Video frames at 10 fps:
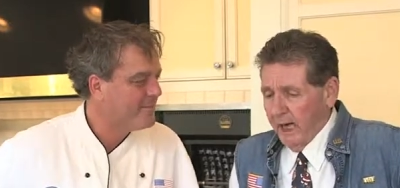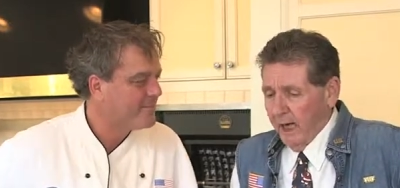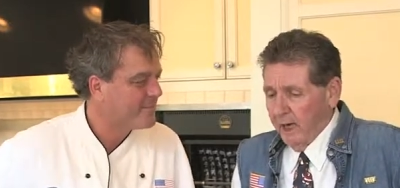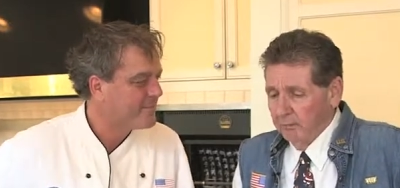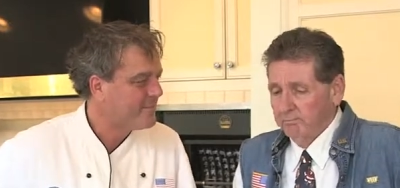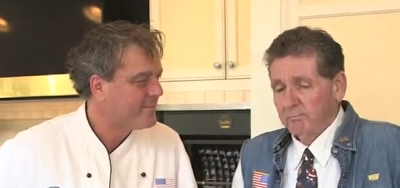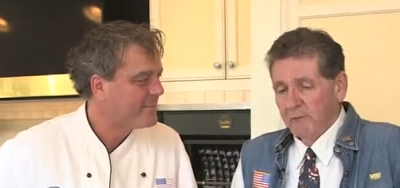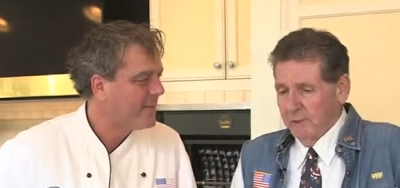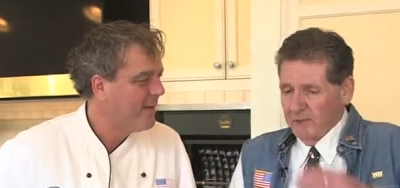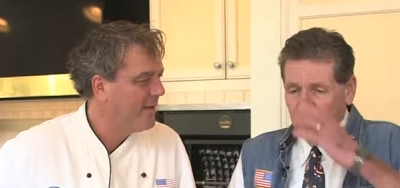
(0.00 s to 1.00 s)
Speaker 1: Uh,
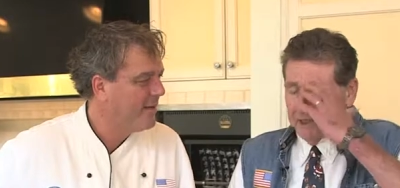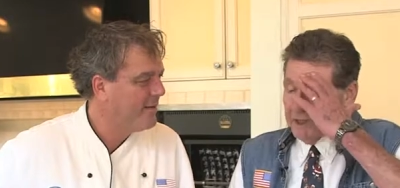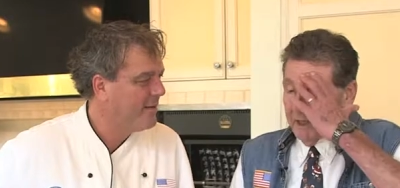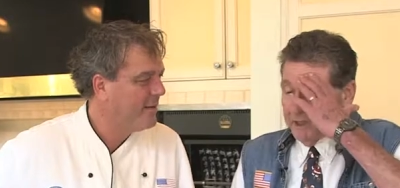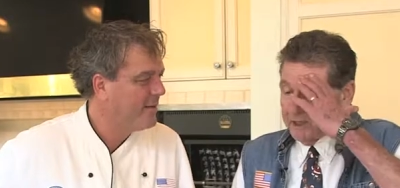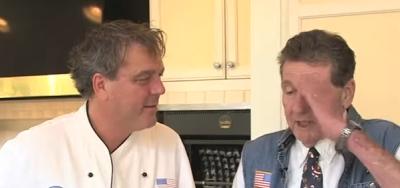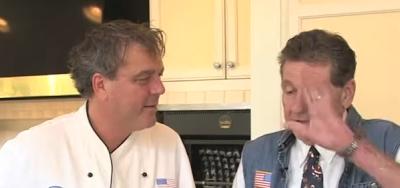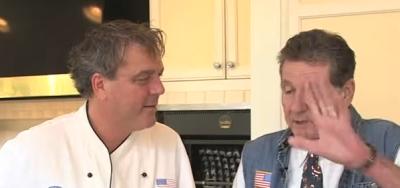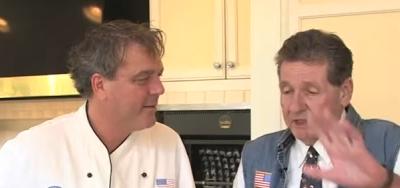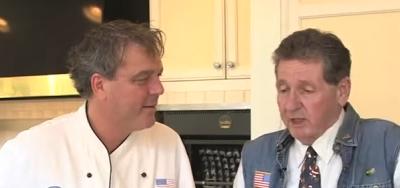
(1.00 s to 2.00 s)
it was, it's a
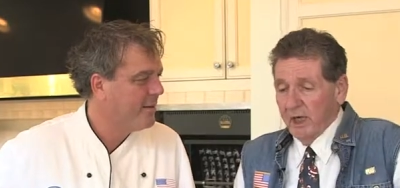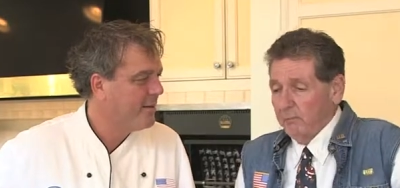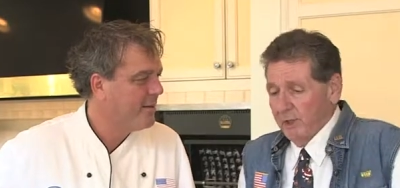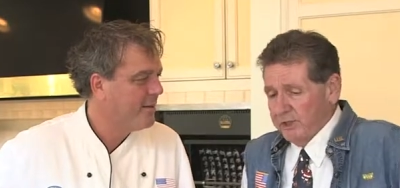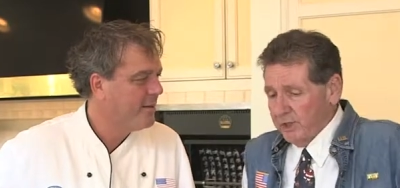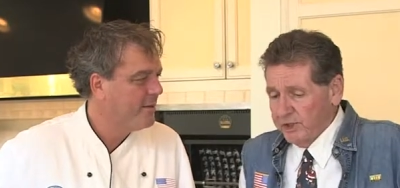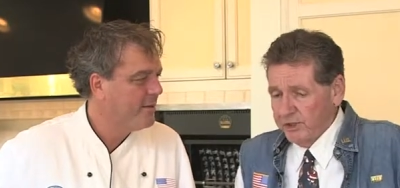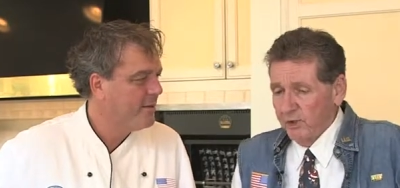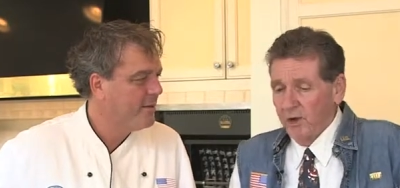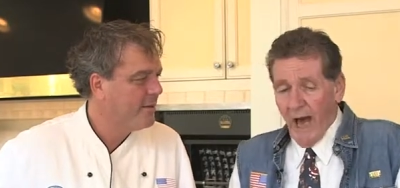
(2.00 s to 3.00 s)
it's a gut wrenching
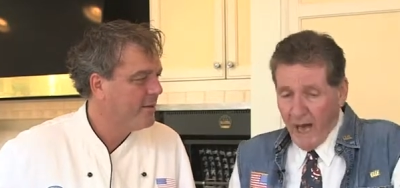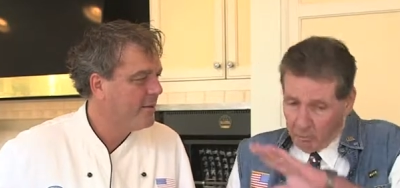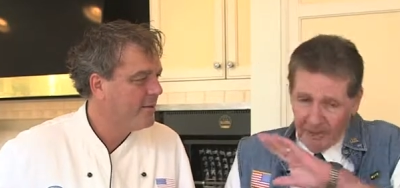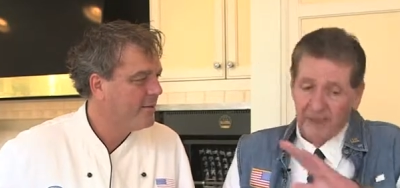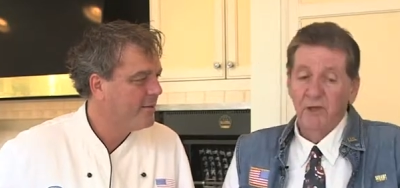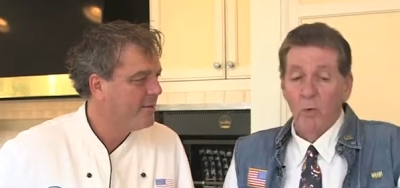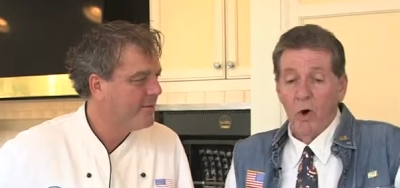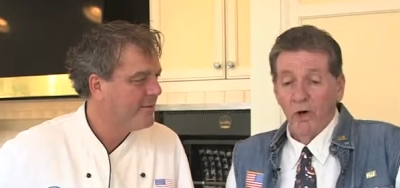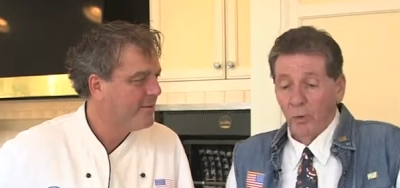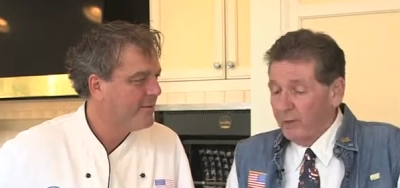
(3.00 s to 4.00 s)
story. I went in the
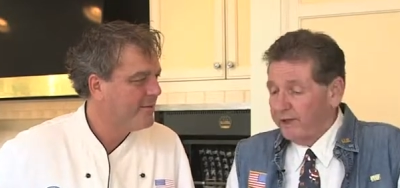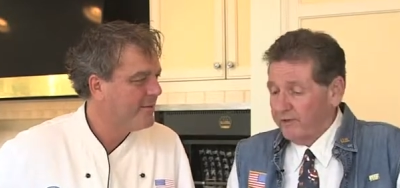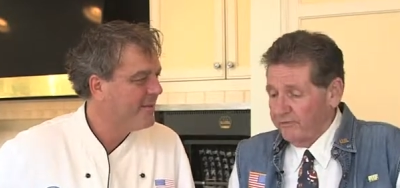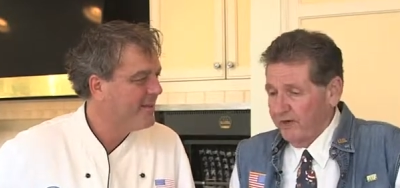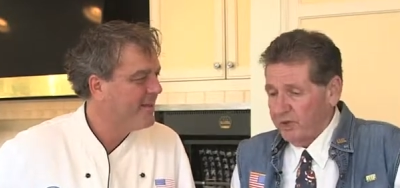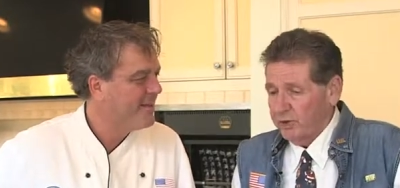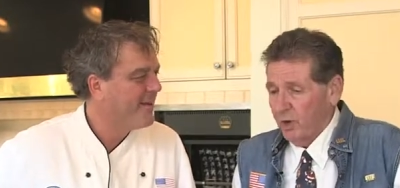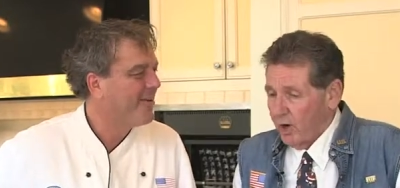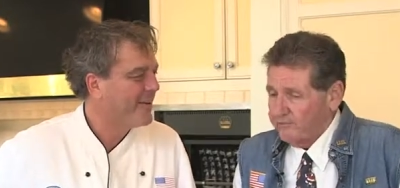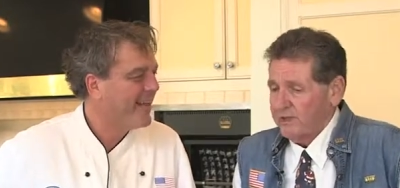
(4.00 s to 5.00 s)
water with the fish
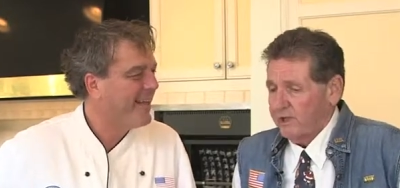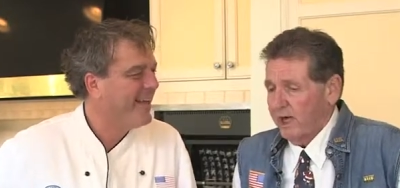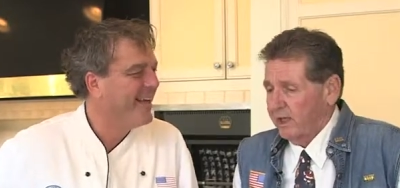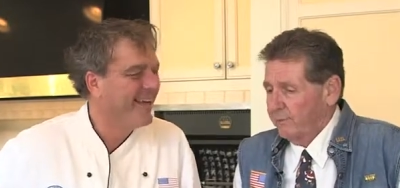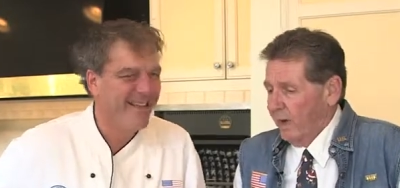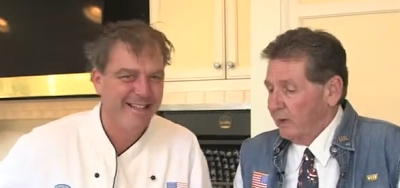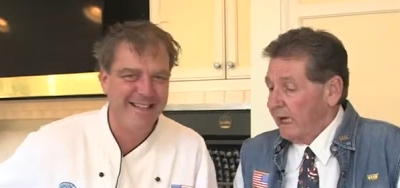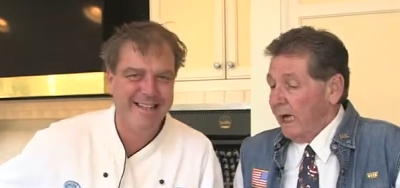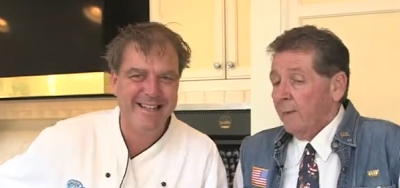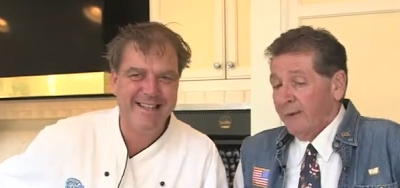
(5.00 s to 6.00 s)
off okay. the side of the
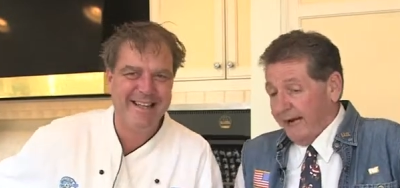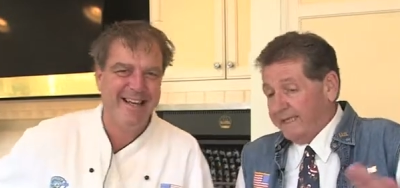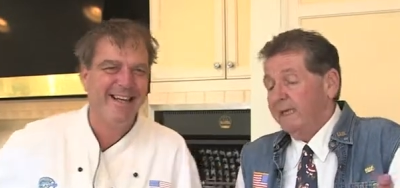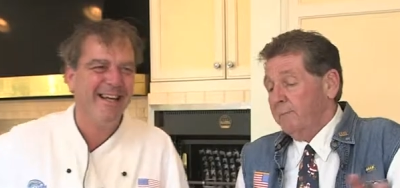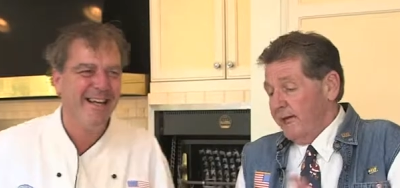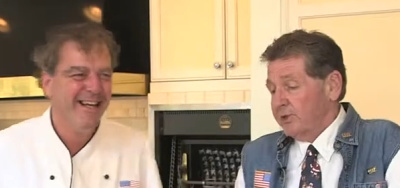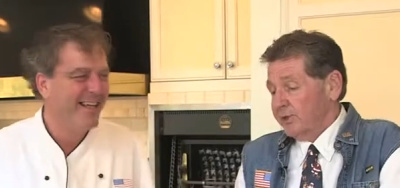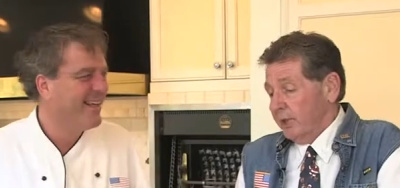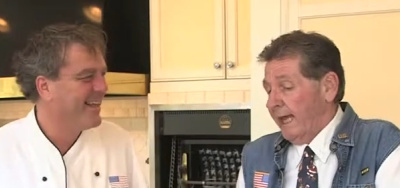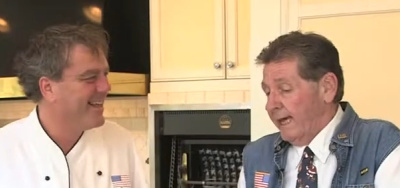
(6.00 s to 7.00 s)
boat, but I did manage
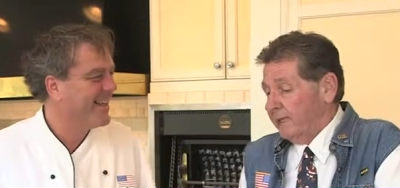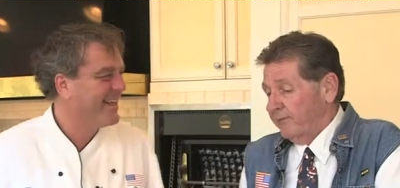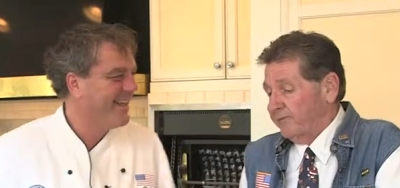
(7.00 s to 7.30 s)
to land the